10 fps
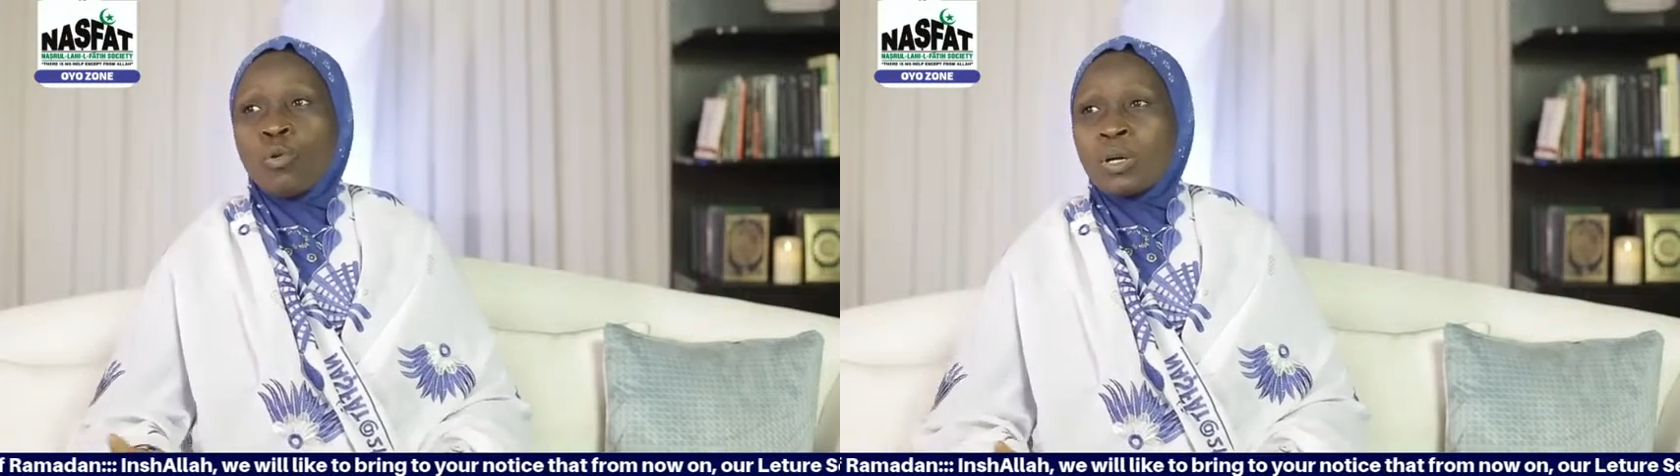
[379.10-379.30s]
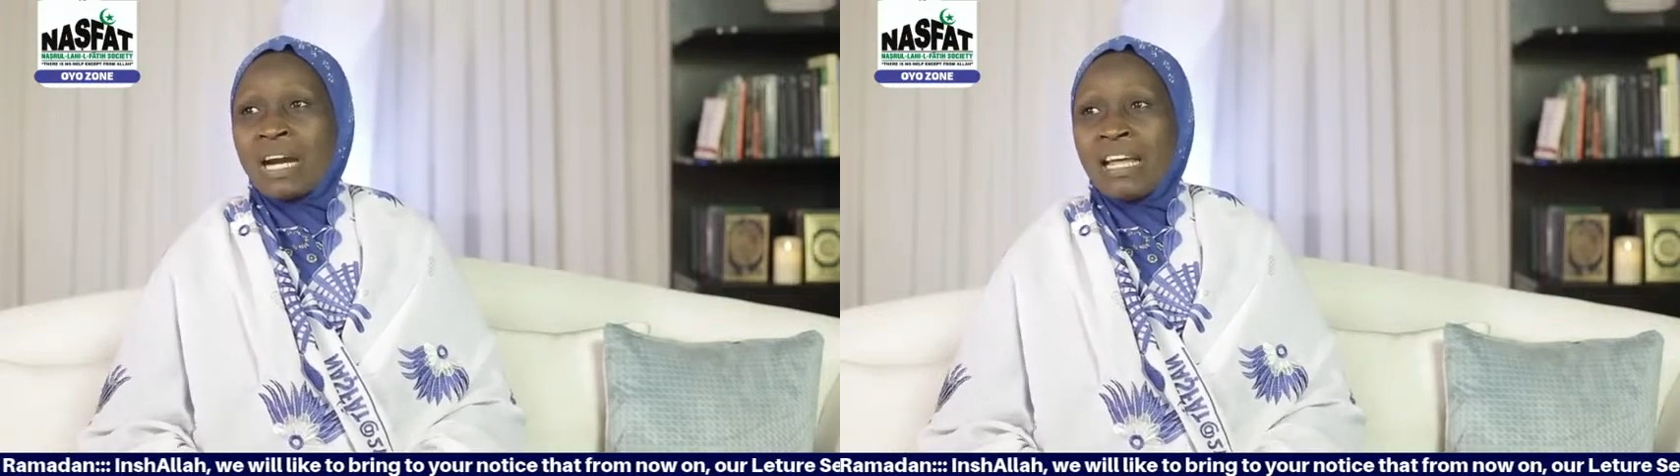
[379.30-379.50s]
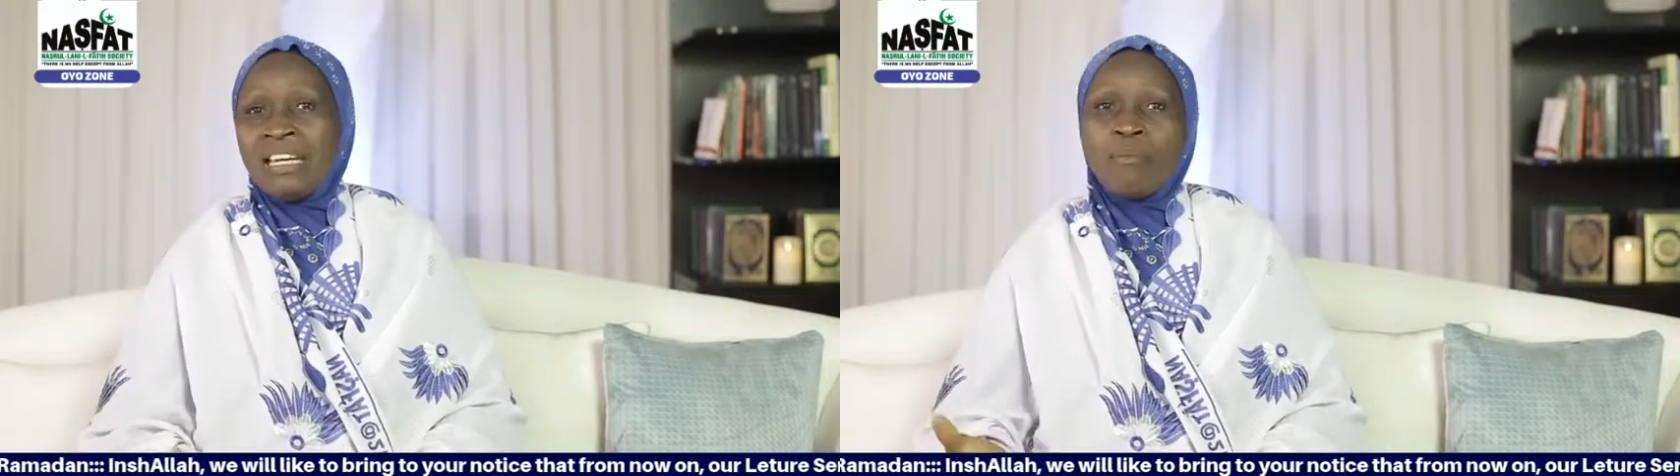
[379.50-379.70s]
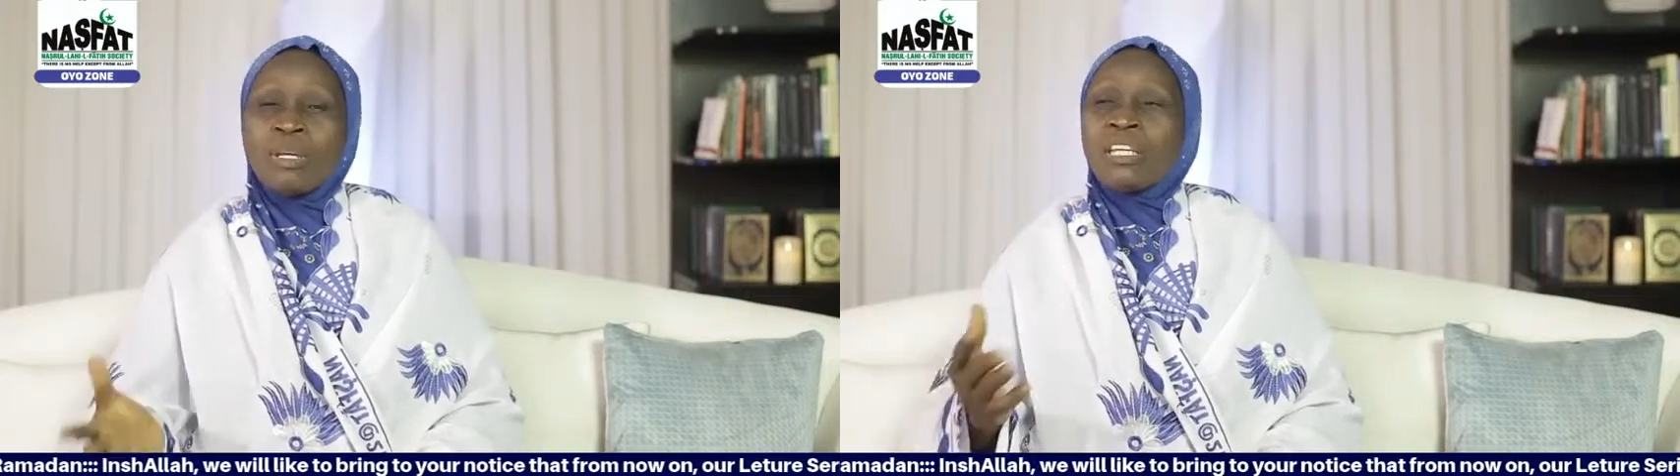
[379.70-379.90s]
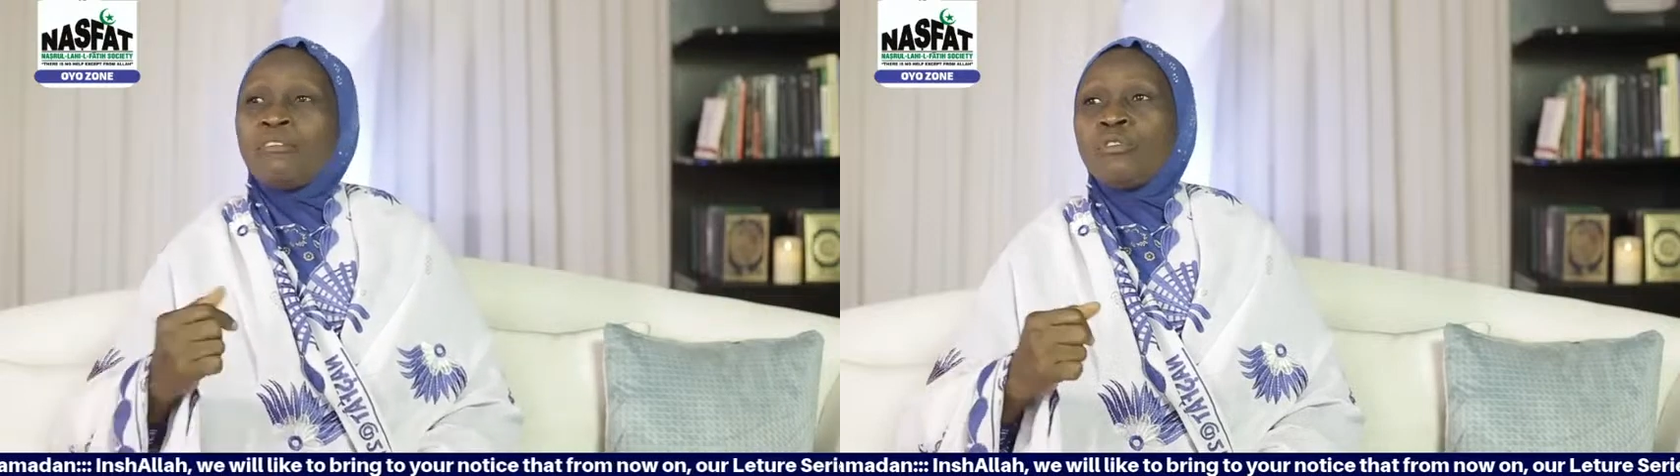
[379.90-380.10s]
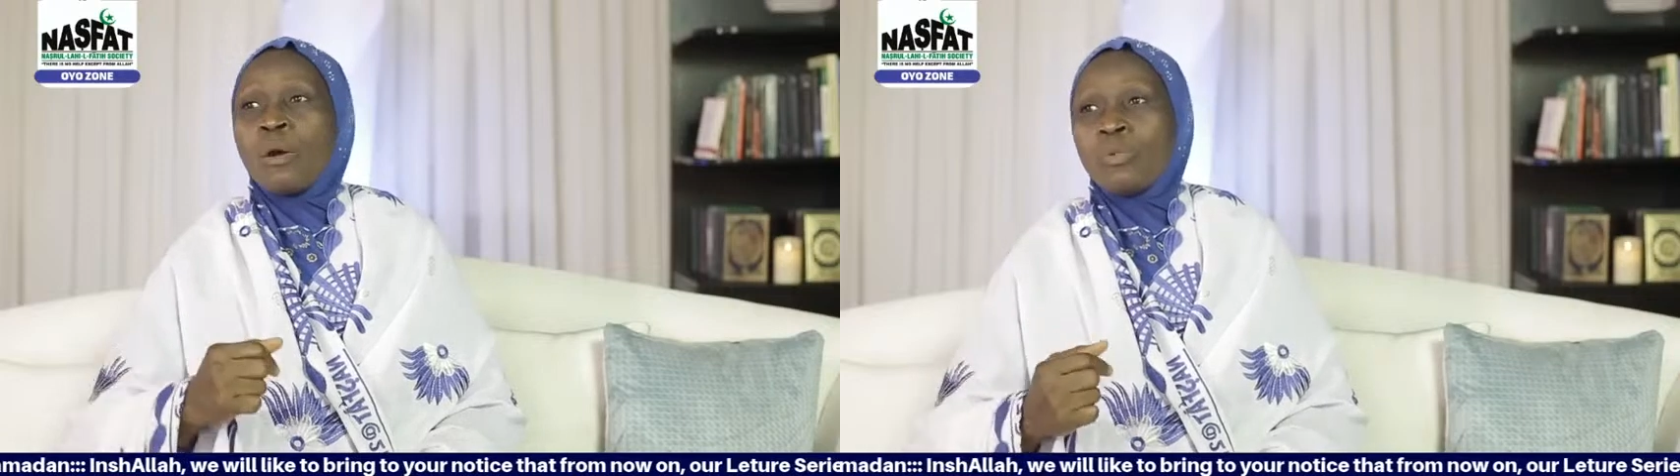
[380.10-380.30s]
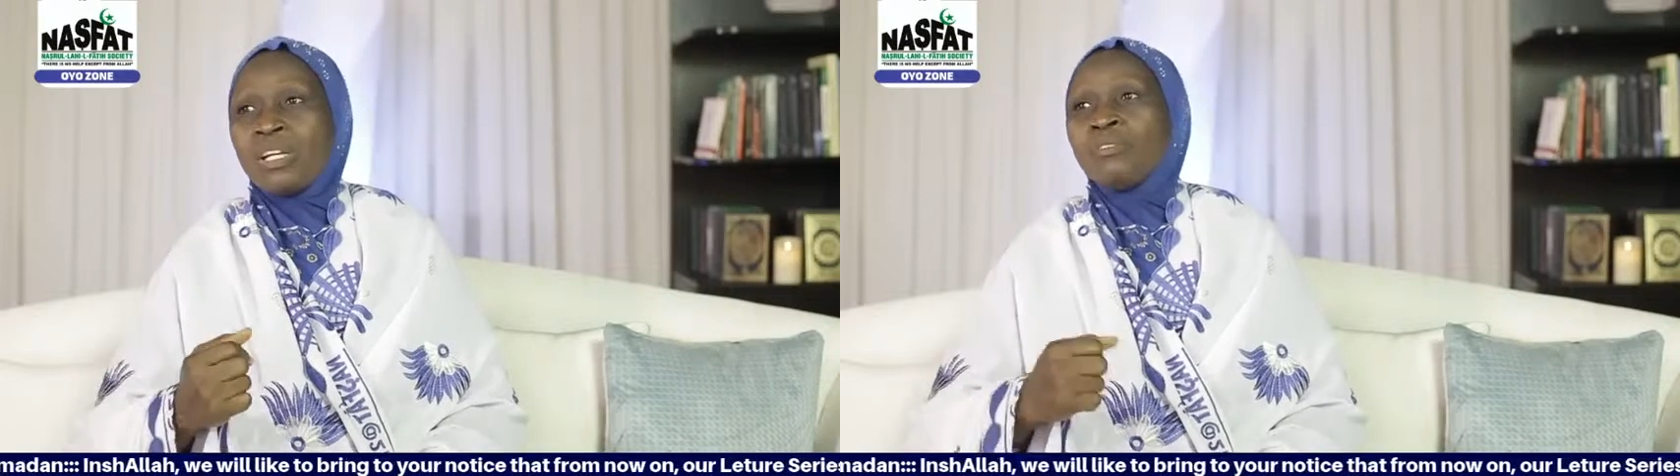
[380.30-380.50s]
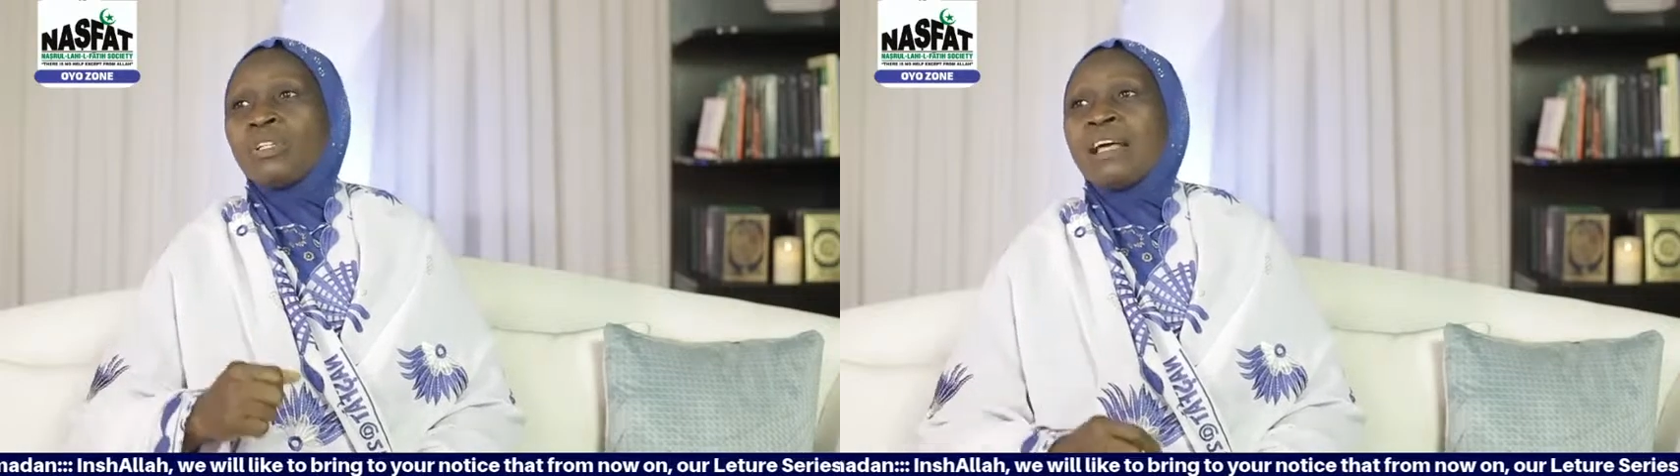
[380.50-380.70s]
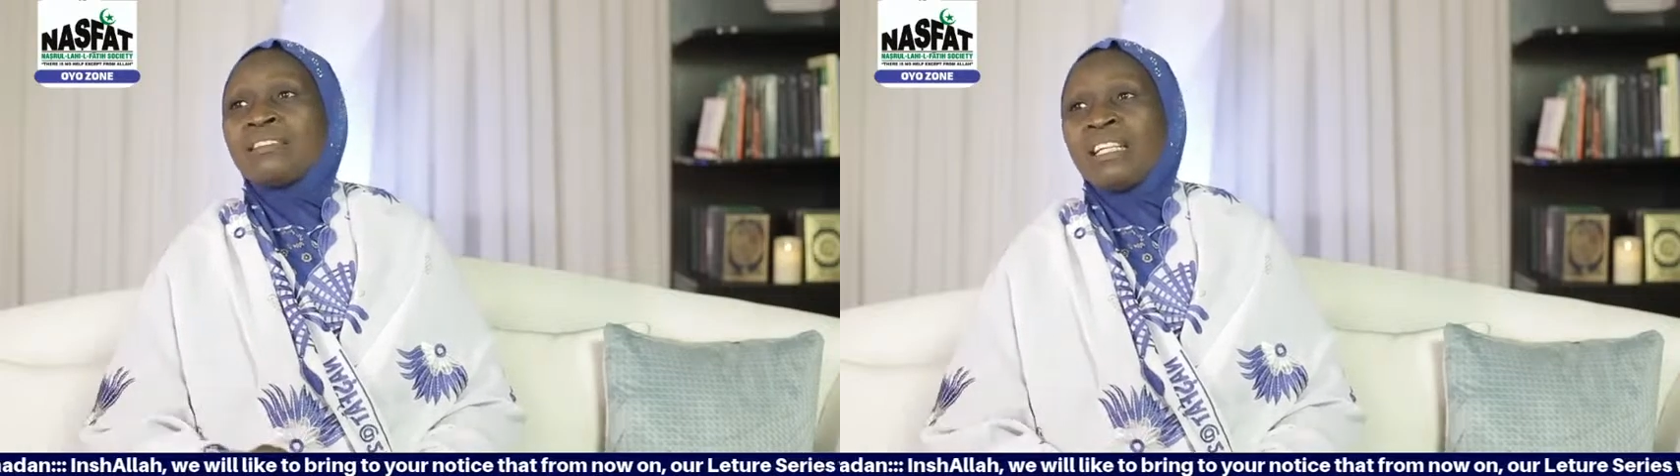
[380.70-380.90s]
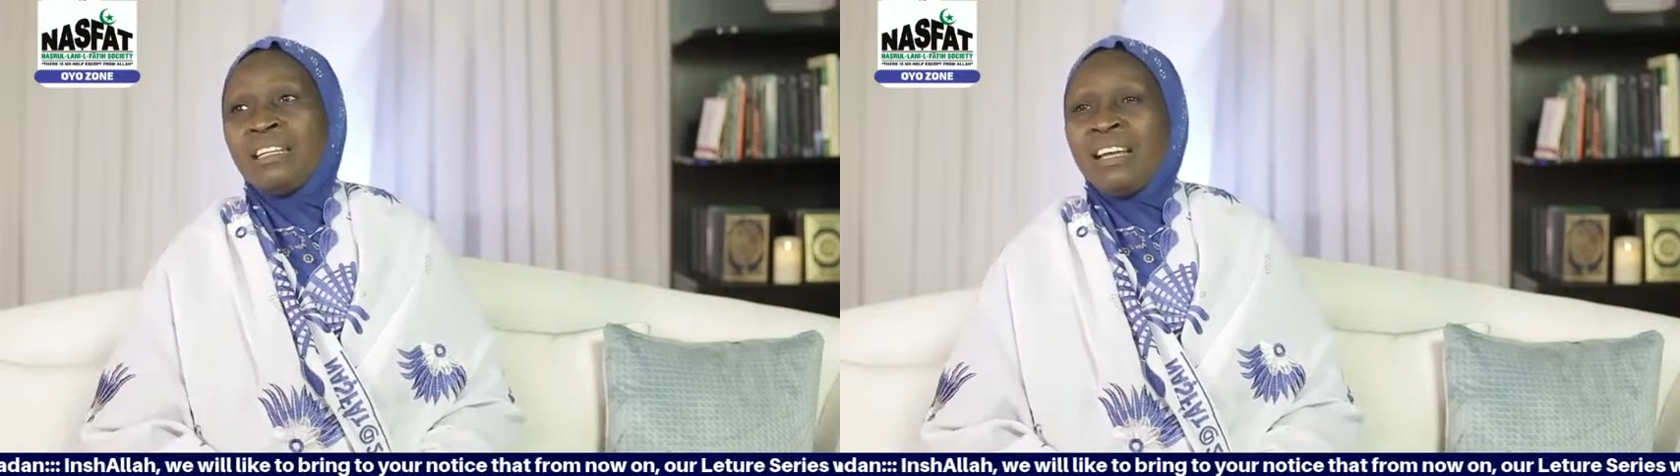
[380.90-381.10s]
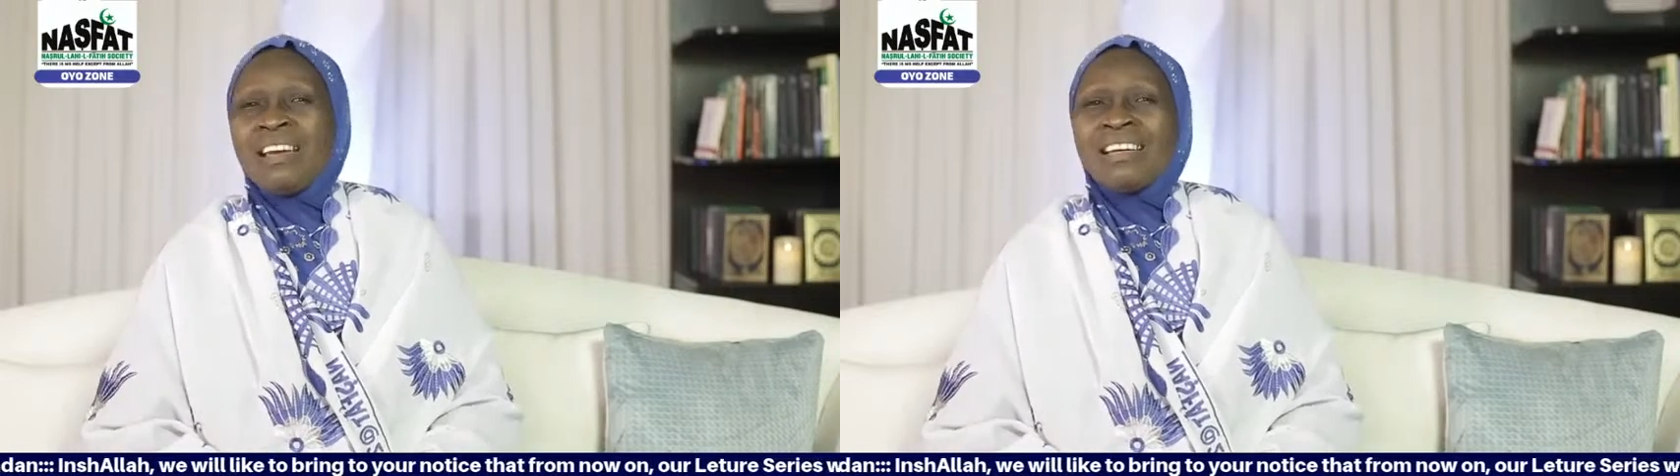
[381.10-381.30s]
Don't cry. Let me give you. I will give you that thing.